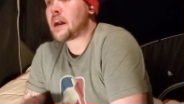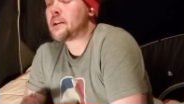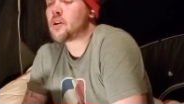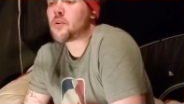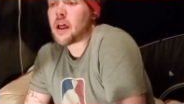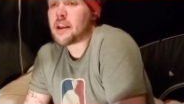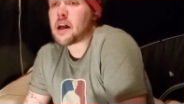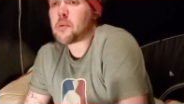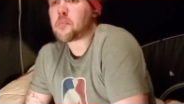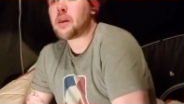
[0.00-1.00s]
I don't end
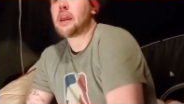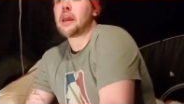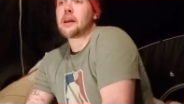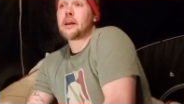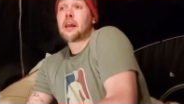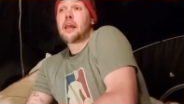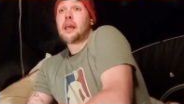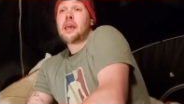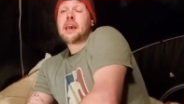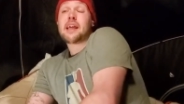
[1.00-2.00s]
up being
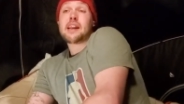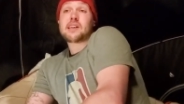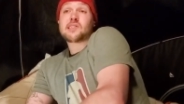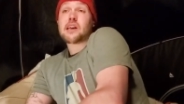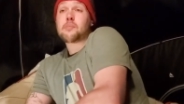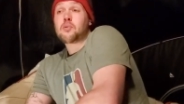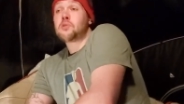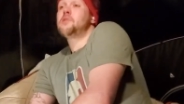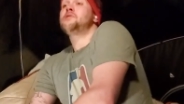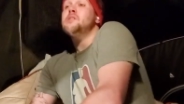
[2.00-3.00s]
an
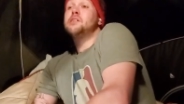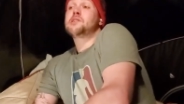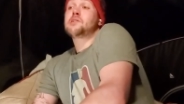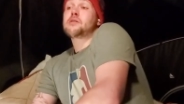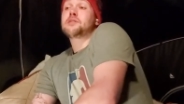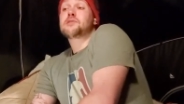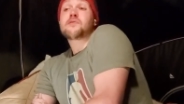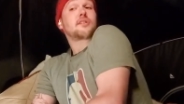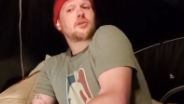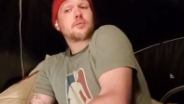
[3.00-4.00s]
example of the endurance
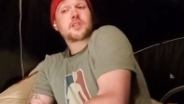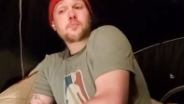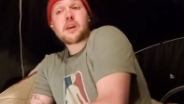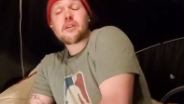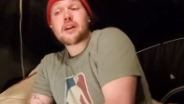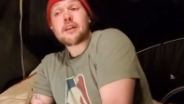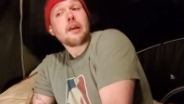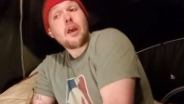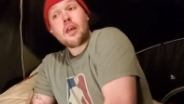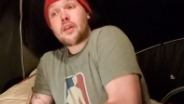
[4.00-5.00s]
of the human spirit,
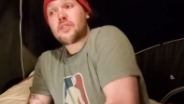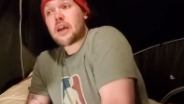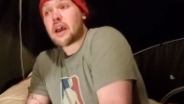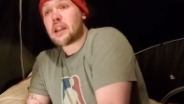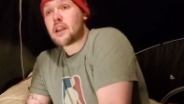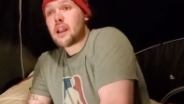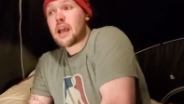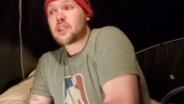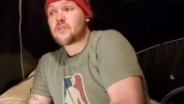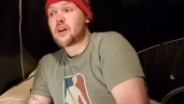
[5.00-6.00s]
then
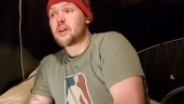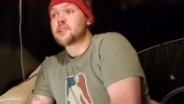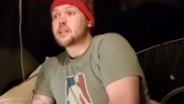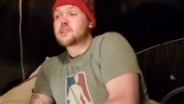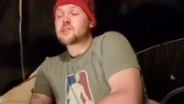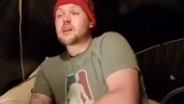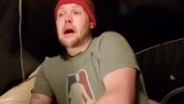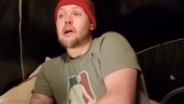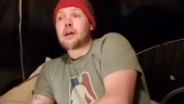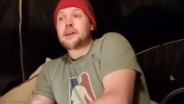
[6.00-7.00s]
at the very least
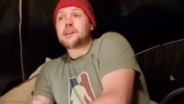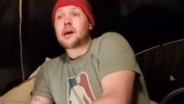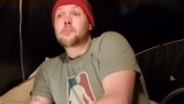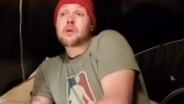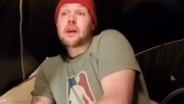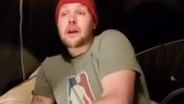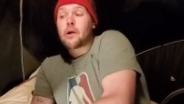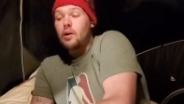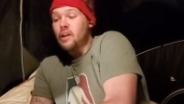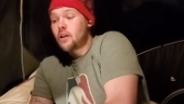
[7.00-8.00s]
I'll end up being
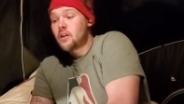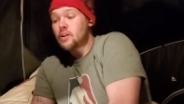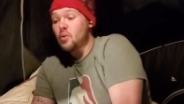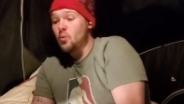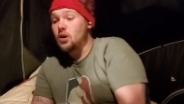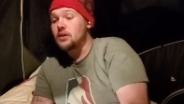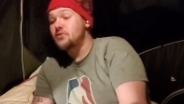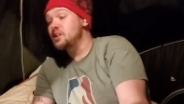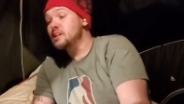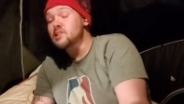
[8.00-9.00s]
one of
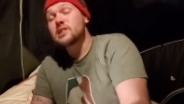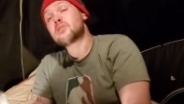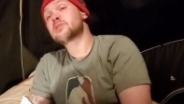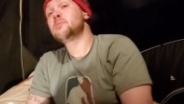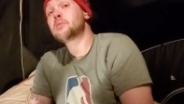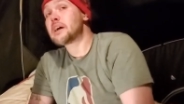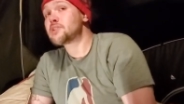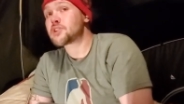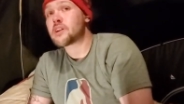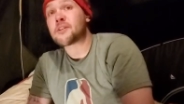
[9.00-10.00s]
these guilty
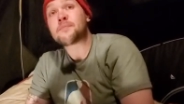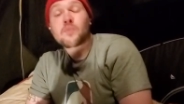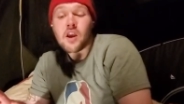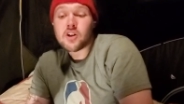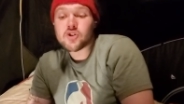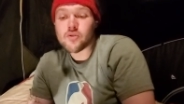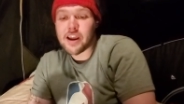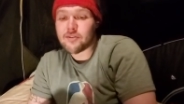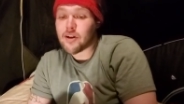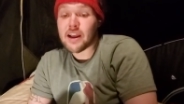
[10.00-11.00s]
pleasure
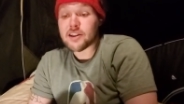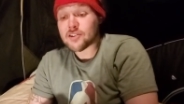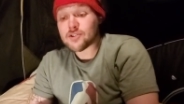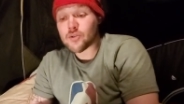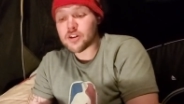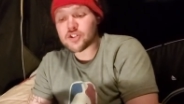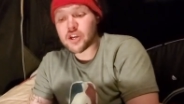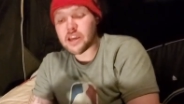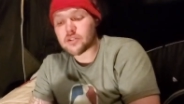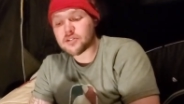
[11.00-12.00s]
train wreck sort of
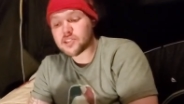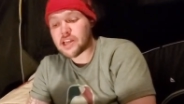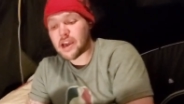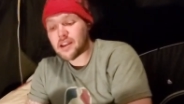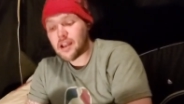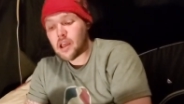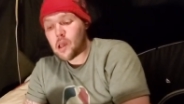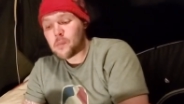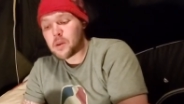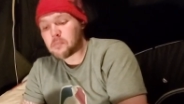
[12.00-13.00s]
channels that
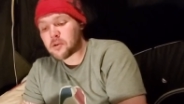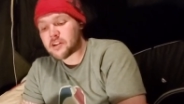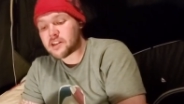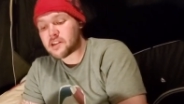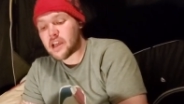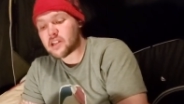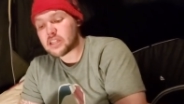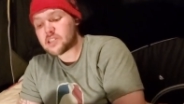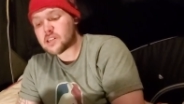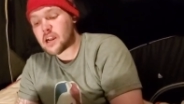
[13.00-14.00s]
people can at
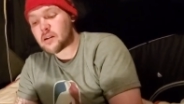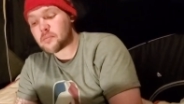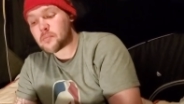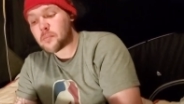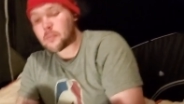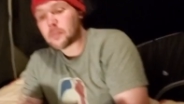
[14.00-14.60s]
least come